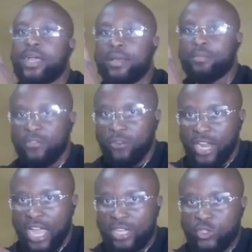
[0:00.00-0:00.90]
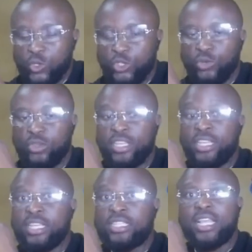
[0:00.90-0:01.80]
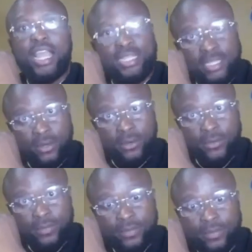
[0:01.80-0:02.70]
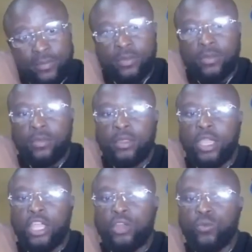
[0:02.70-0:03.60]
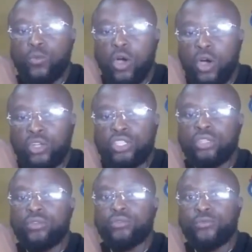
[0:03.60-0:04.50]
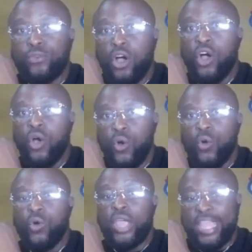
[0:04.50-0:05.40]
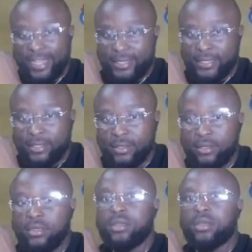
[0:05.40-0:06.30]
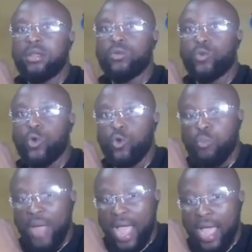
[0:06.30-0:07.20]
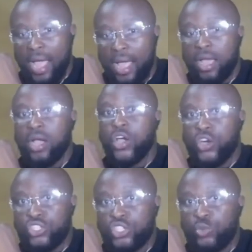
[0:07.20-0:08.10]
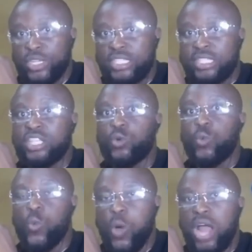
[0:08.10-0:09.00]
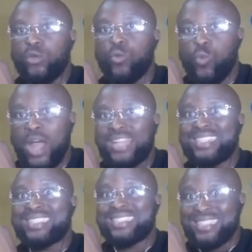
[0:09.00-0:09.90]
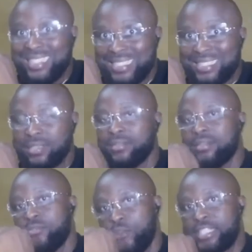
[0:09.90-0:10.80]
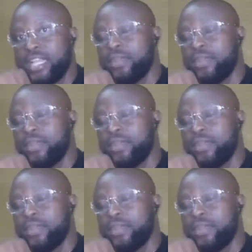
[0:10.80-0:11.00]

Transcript: Before now, I told you he is a councilor in Ward 408, Rokupa, constituency 116, Freetown.